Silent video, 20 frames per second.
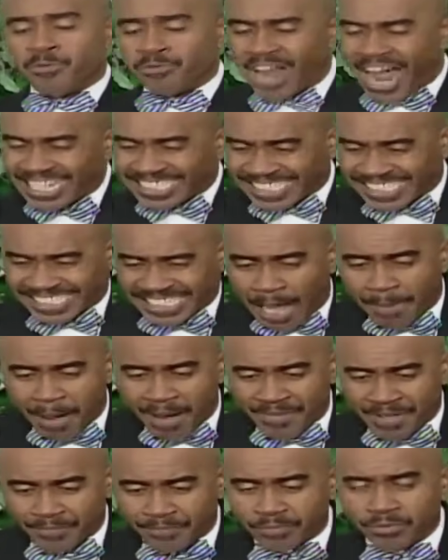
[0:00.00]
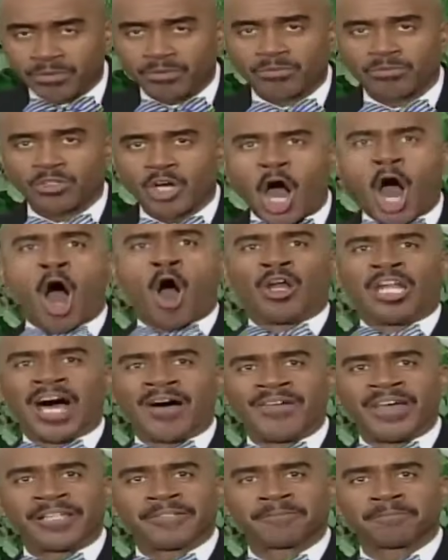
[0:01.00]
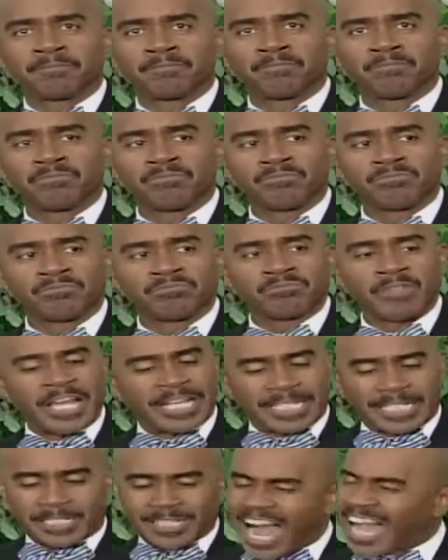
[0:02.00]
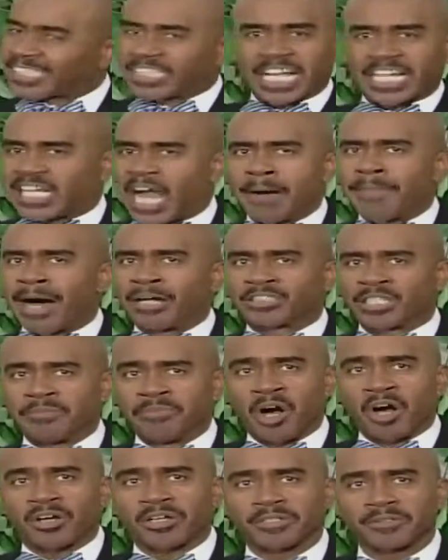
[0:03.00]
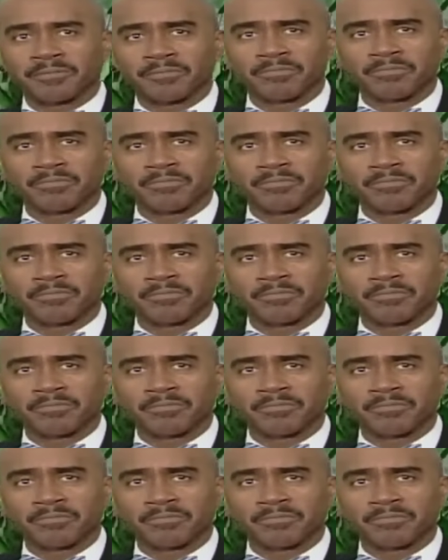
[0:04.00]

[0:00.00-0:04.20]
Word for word: Not some of it, all of it. It got to come out the book.